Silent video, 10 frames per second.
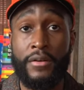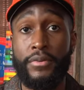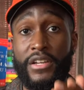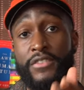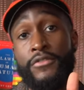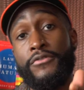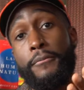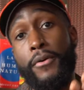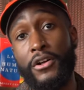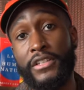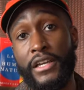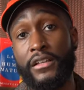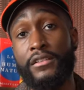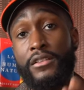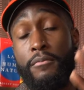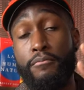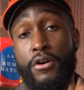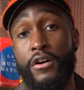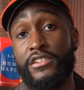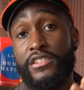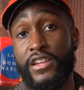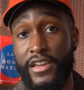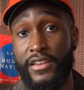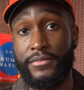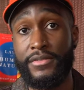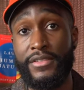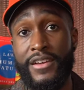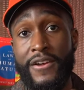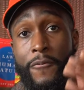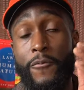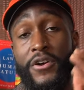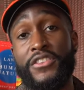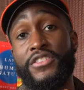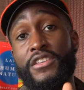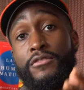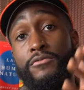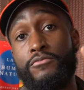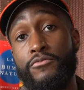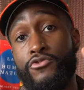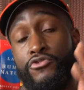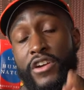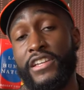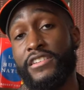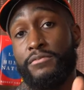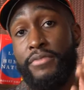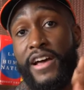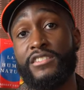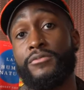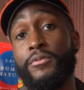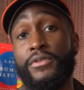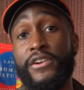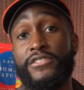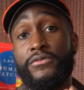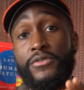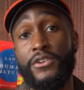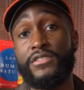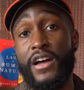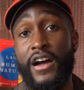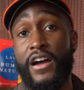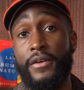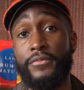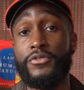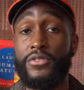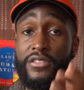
But even for balding, LeBron James, one of the greatest basketball players of all time, you